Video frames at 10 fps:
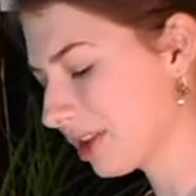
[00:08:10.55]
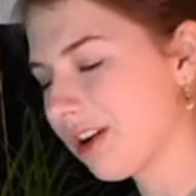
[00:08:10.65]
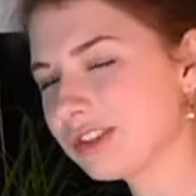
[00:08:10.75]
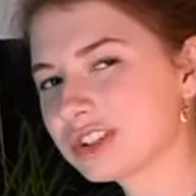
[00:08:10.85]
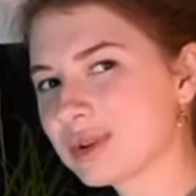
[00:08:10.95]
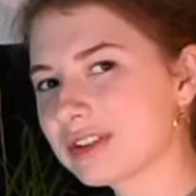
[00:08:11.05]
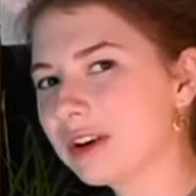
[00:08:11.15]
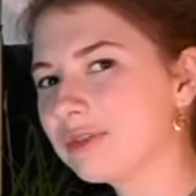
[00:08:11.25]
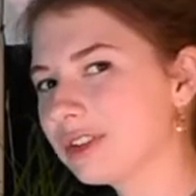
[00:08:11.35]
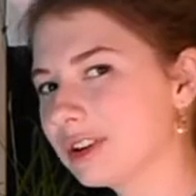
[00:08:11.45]
I'll just wait her
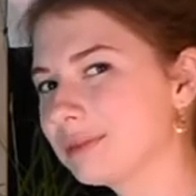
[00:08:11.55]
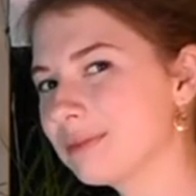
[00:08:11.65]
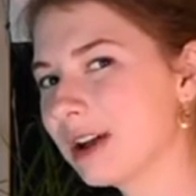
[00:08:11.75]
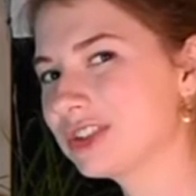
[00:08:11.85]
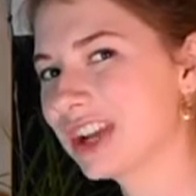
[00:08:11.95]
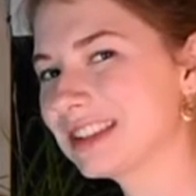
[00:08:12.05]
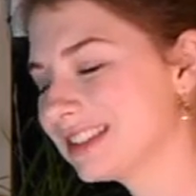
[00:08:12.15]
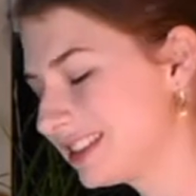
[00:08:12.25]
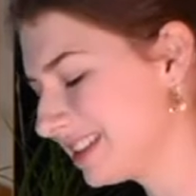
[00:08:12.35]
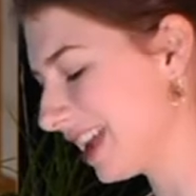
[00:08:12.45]
out for a chance
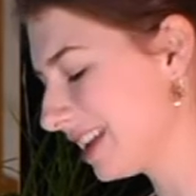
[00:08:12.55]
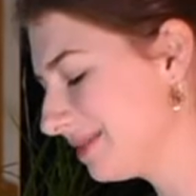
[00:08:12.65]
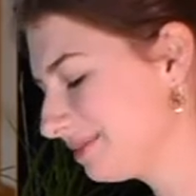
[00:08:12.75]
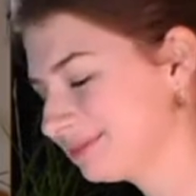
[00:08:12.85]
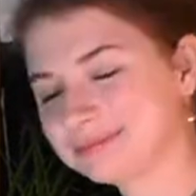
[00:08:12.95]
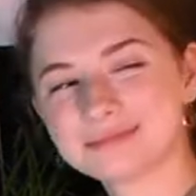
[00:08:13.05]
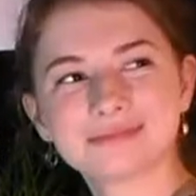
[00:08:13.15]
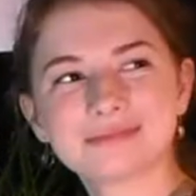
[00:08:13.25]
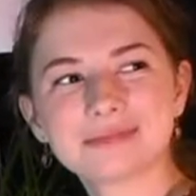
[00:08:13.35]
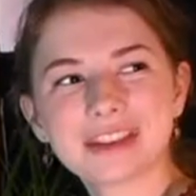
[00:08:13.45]
to get it
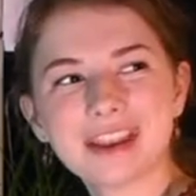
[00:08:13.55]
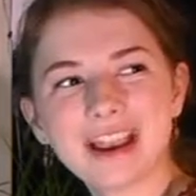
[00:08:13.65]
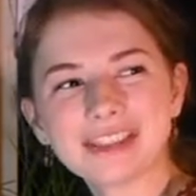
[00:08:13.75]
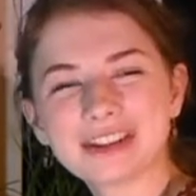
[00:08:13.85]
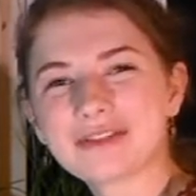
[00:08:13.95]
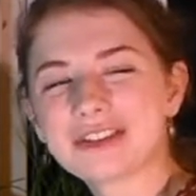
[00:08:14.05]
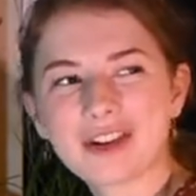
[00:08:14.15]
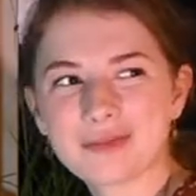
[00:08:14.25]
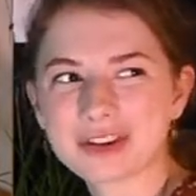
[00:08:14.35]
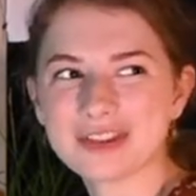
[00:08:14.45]
and look for an
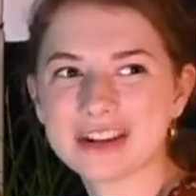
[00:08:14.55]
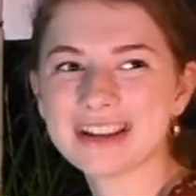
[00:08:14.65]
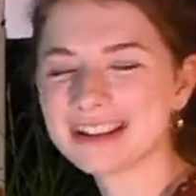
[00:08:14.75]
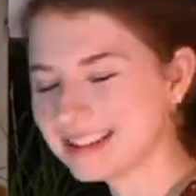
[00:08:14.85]
opportunity.